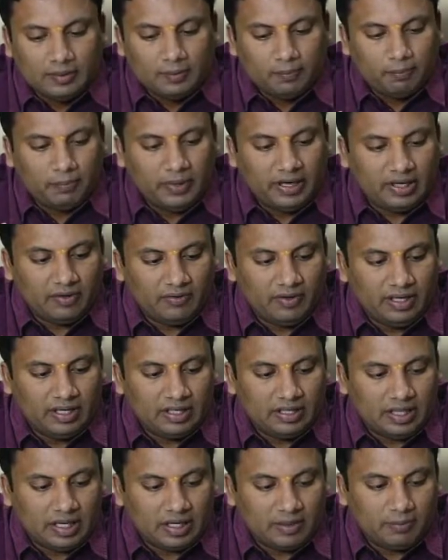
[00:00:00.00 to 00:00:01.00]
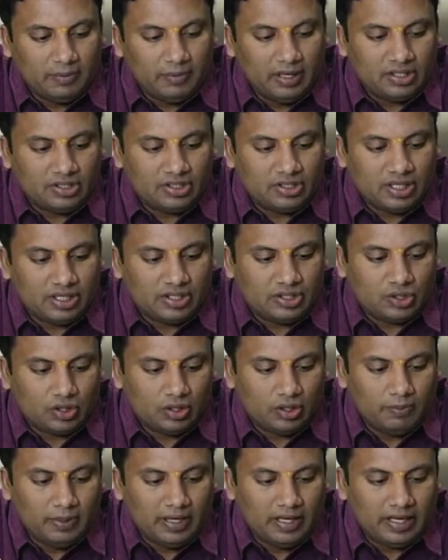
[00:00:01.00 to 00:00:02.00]
between, that means it should
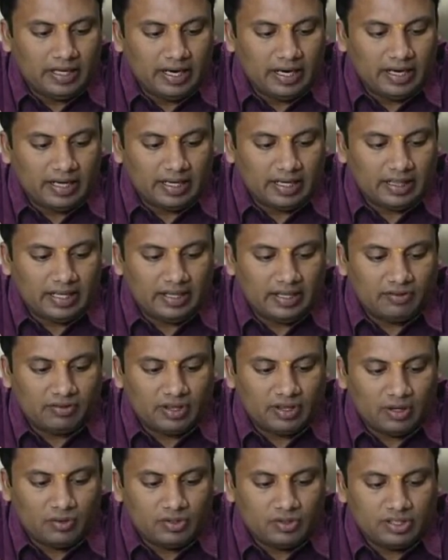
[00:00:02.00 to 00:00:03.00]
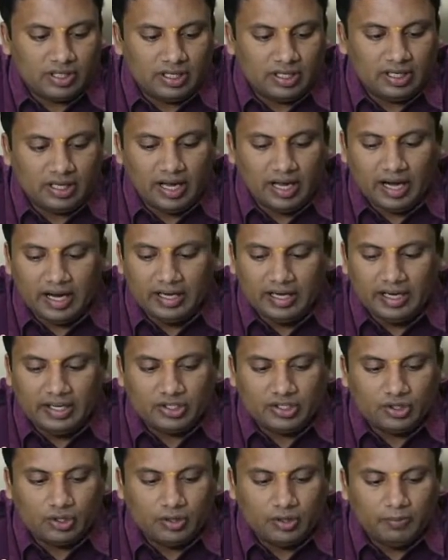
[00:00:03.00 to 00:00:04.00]
be greater than 1000 and it
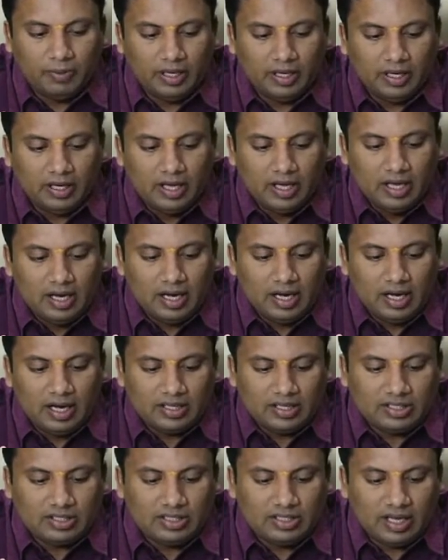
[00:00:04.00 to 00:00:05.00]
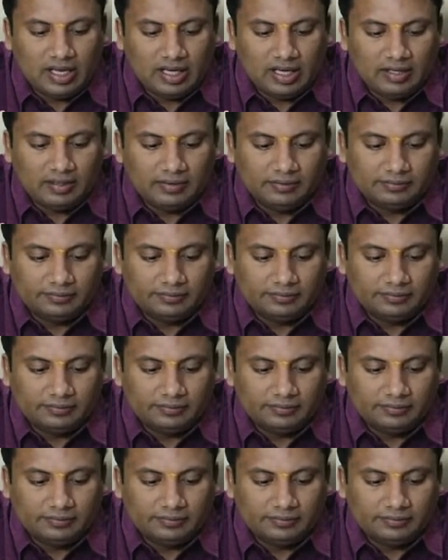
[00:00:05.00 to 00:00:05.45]
should be less than